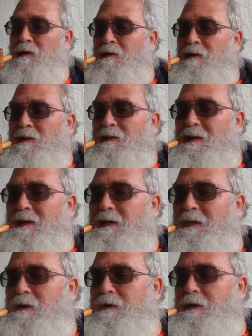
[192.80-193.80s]
Thought
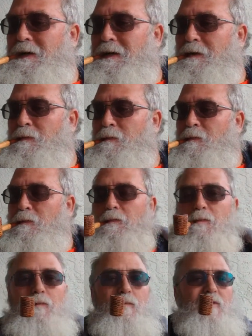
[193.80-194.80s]
I'd
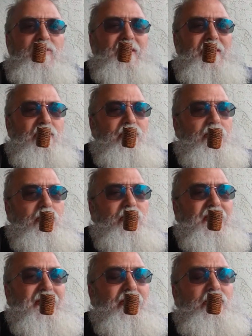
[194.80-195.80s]
share a few things.